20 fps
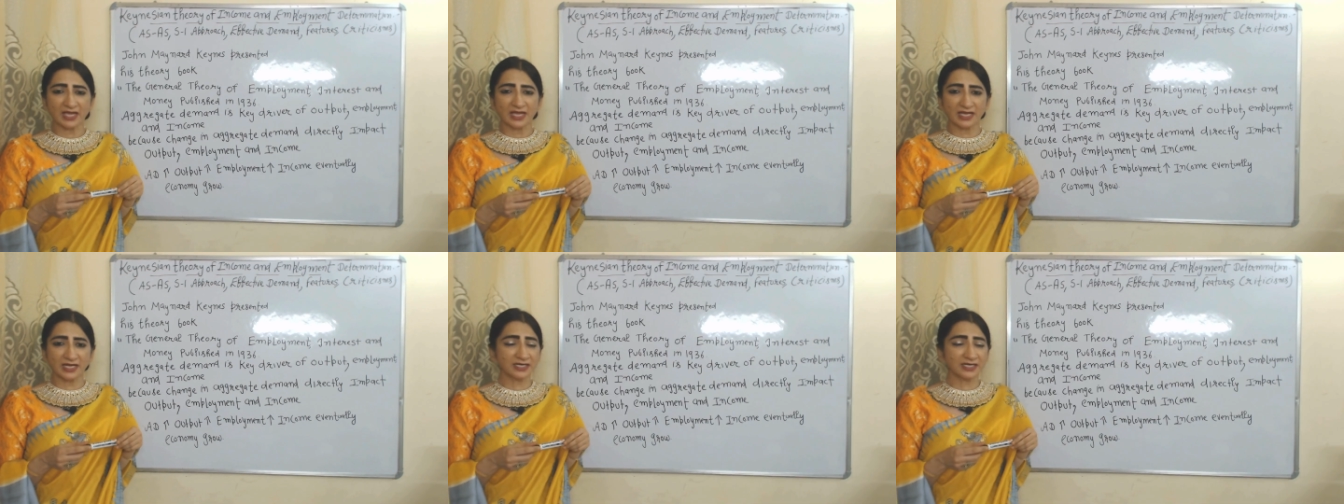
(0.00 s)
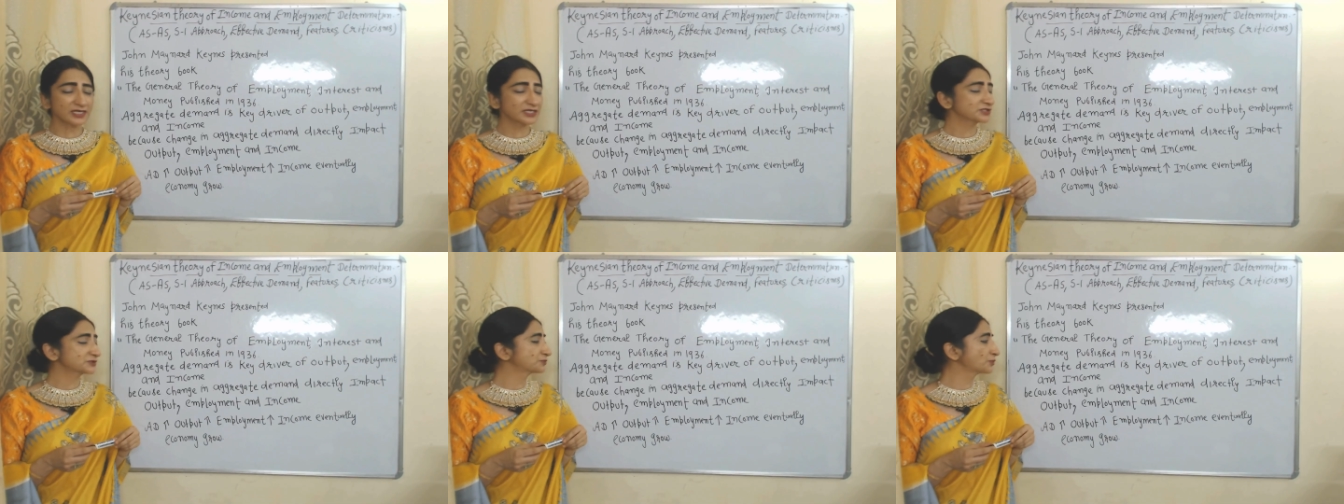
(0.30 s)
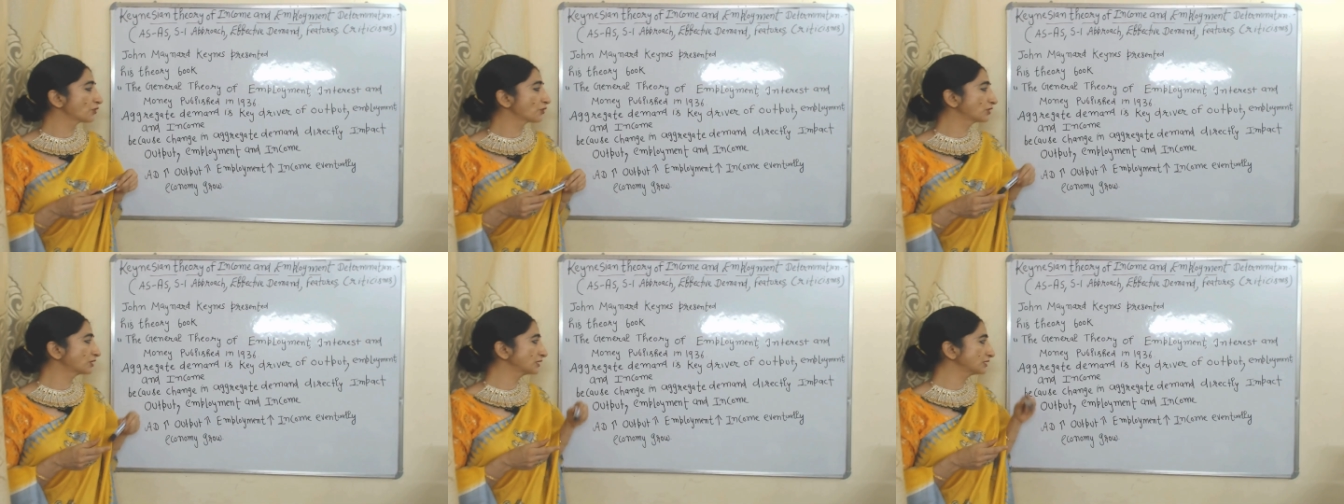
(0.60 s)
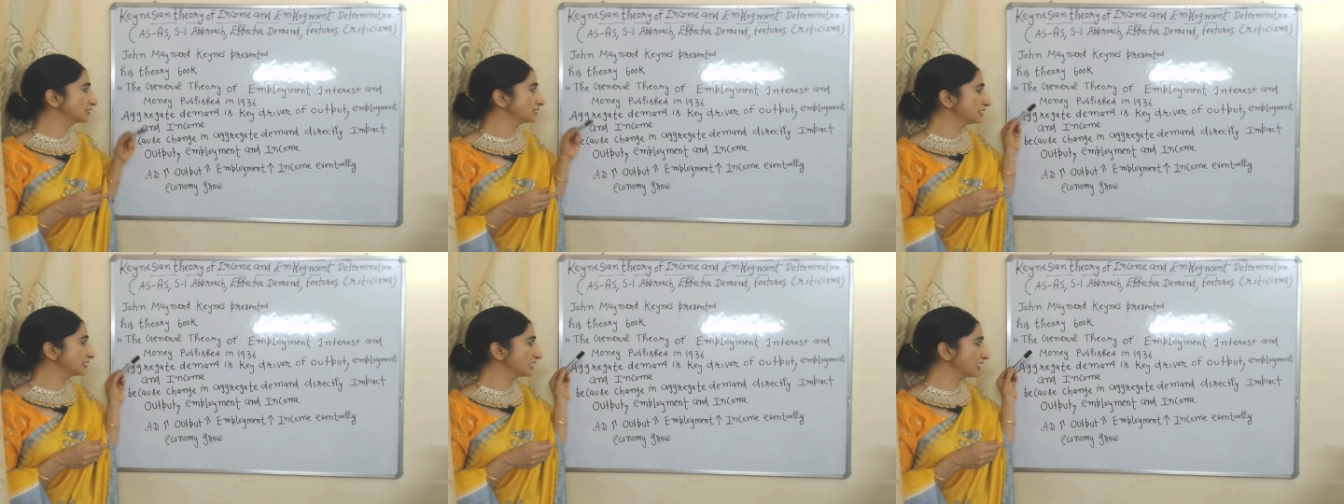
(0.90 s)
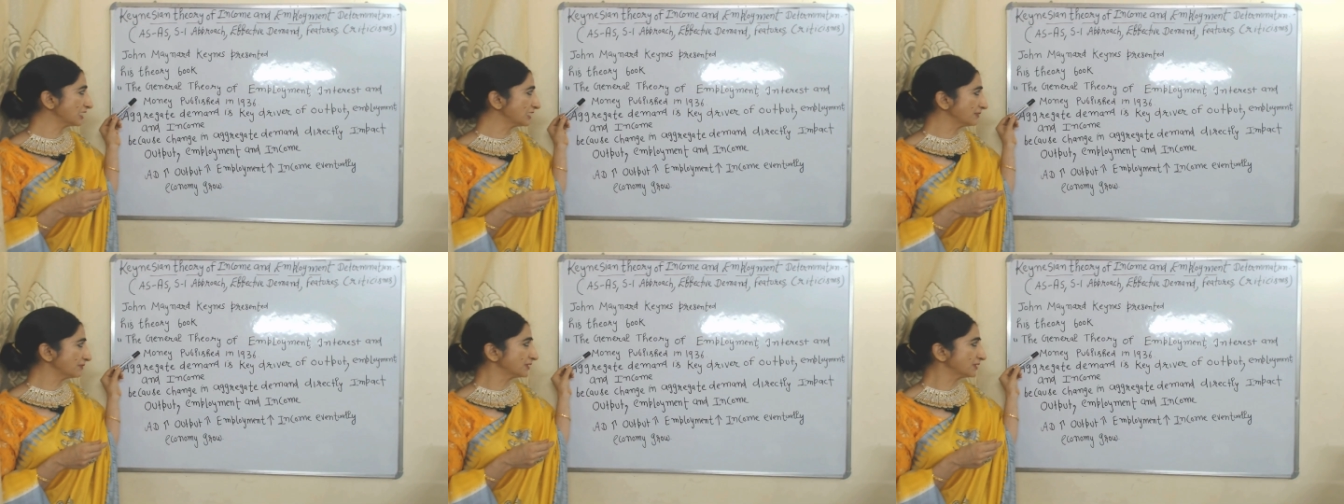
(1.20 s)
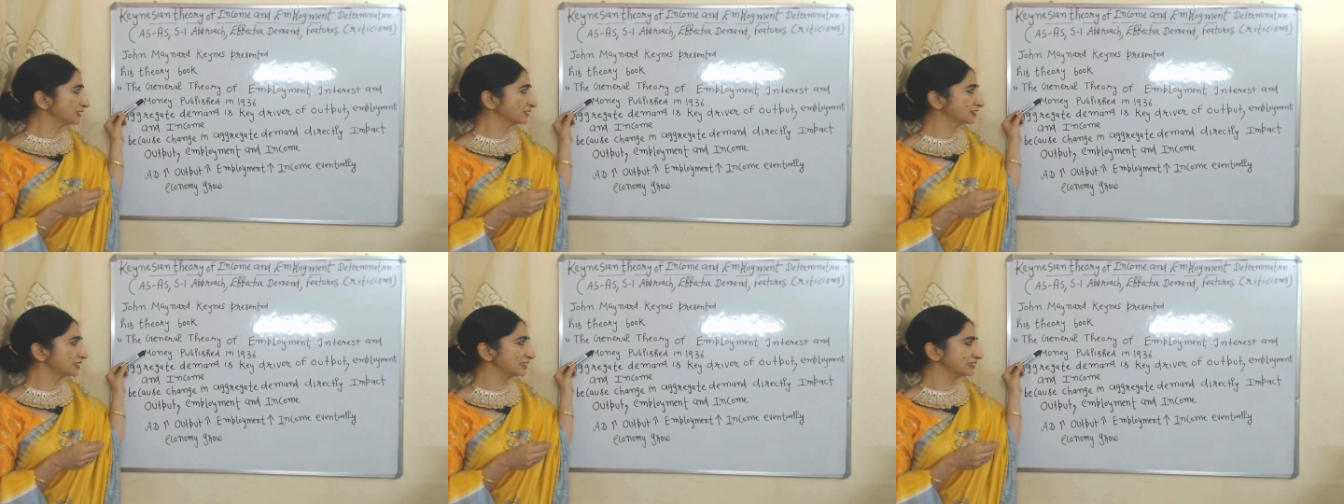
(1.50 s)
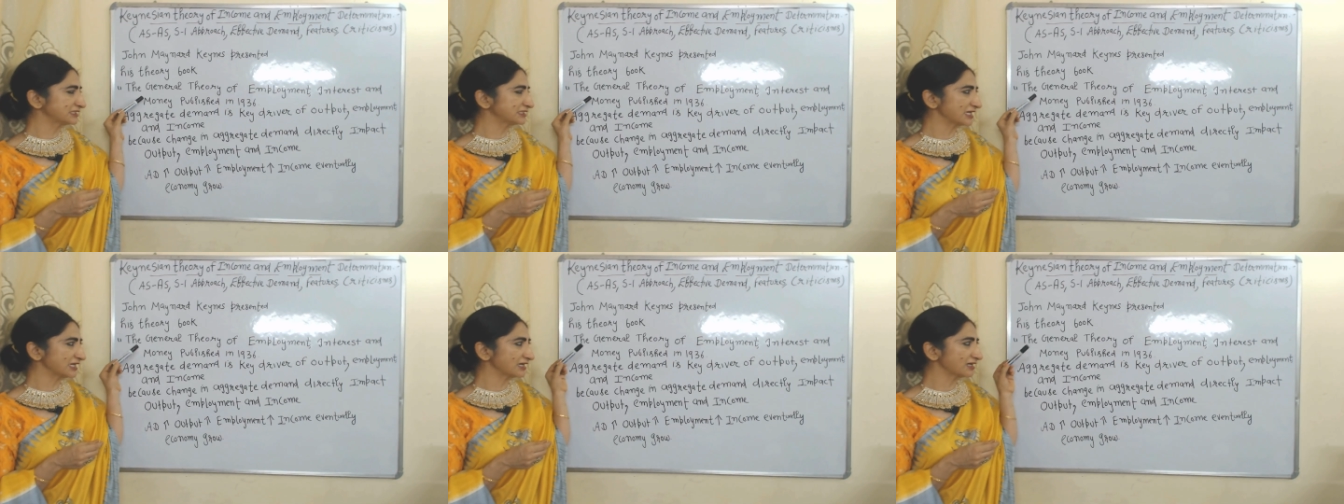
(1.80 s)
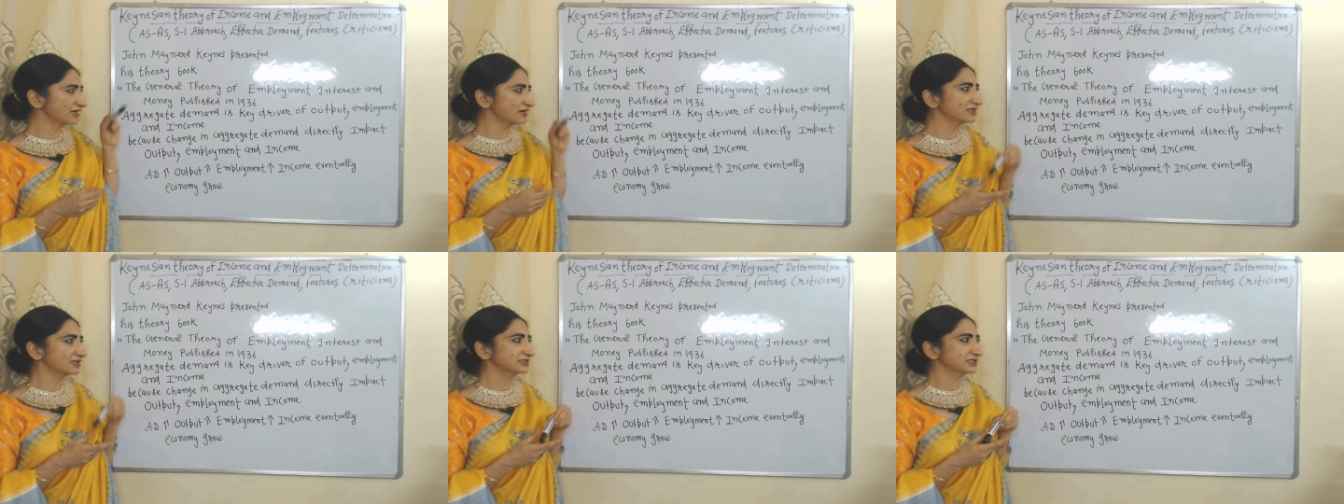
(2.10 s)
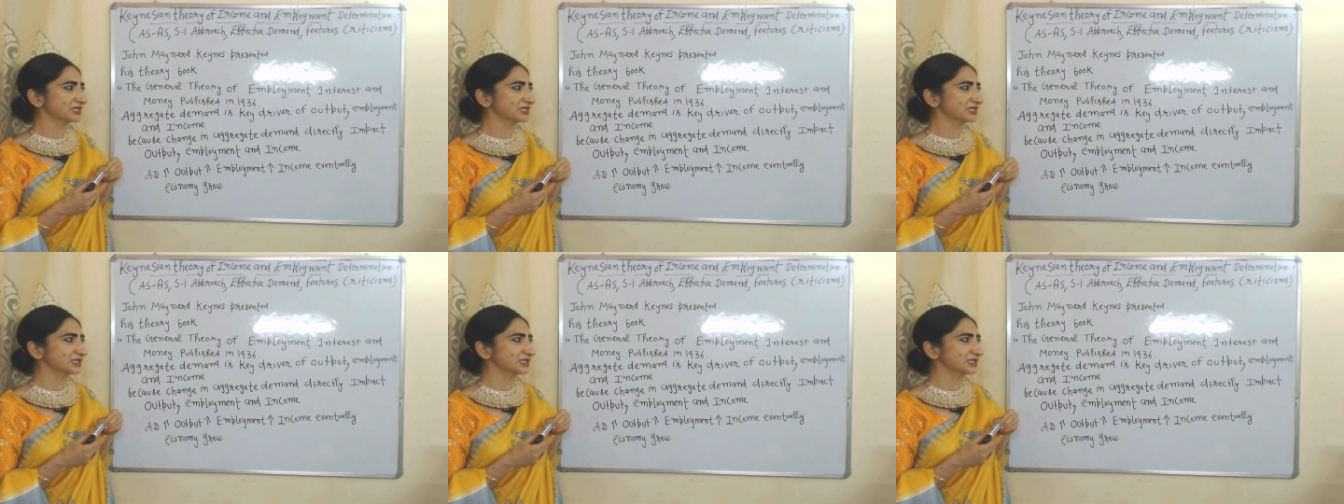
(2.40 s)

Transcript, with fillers: in his book named The General